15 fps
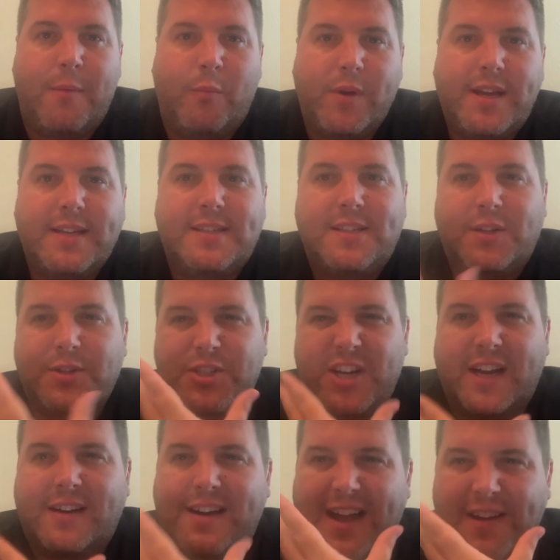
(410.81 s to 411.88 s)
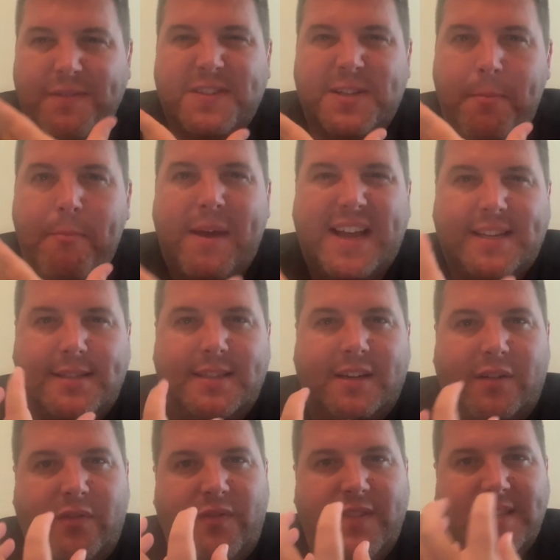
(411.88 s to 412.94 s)
We can still check kind of some
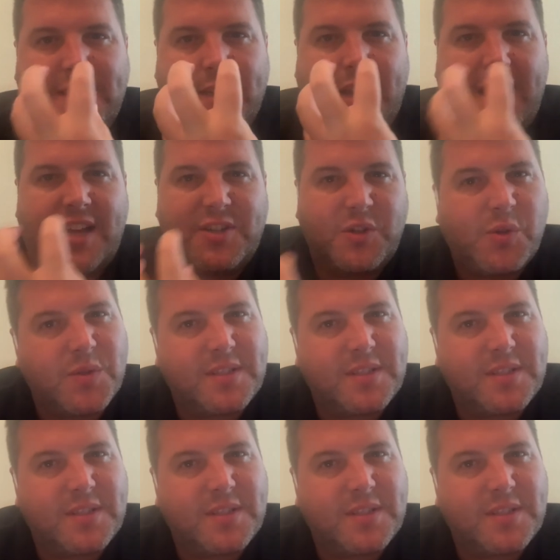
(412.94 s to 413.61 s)
basic physiological